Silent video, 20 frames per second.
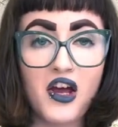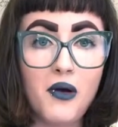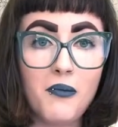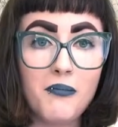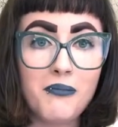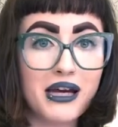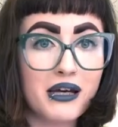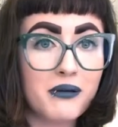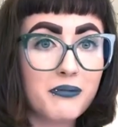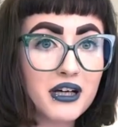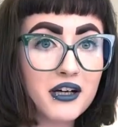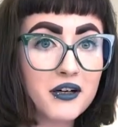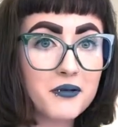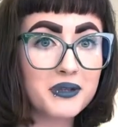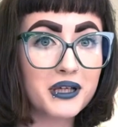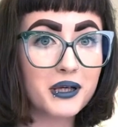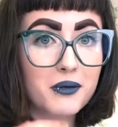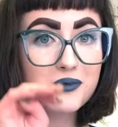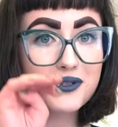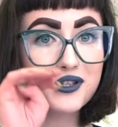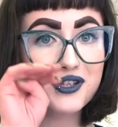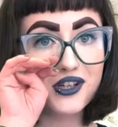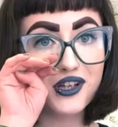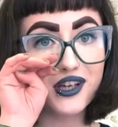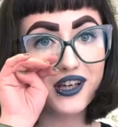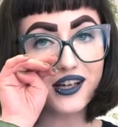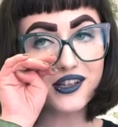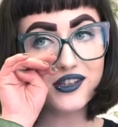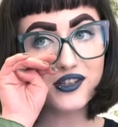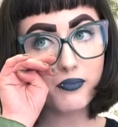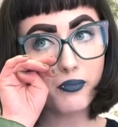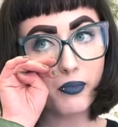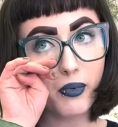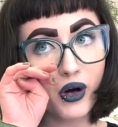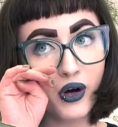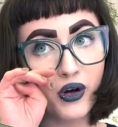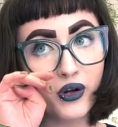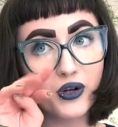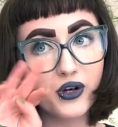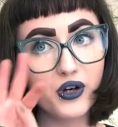Maybe I'll be able to get some
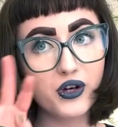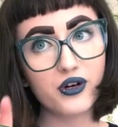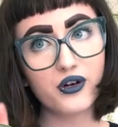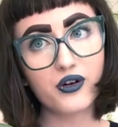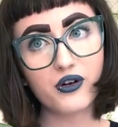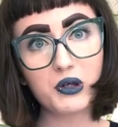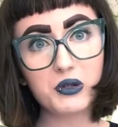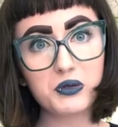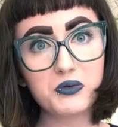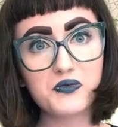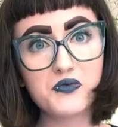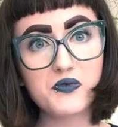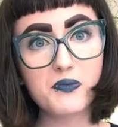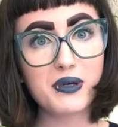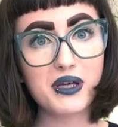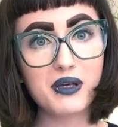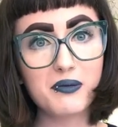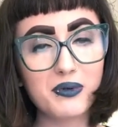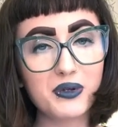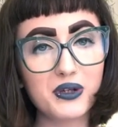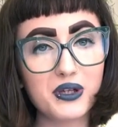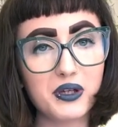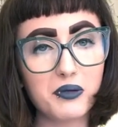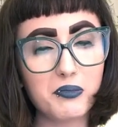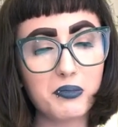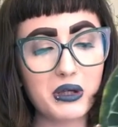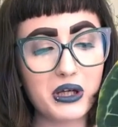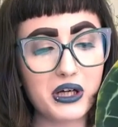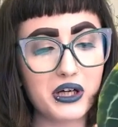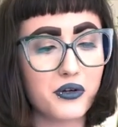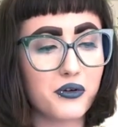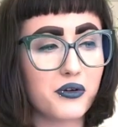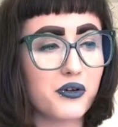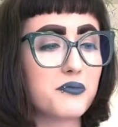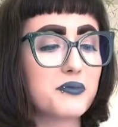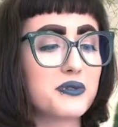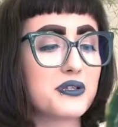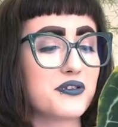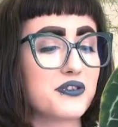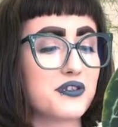pollen off people in the plant groups or